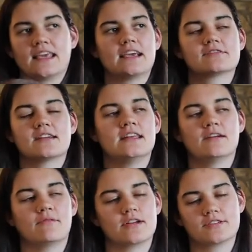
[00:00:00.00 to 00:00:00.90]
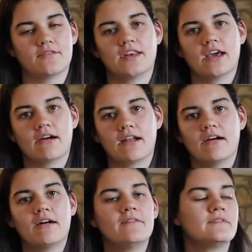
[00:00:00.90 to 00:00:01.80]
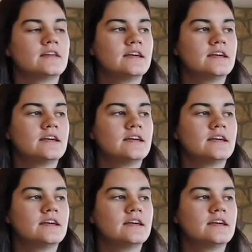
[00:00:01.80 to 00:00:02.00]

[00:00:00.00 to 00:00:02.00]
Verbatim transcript: like yesterday, he didn't watch a video at all.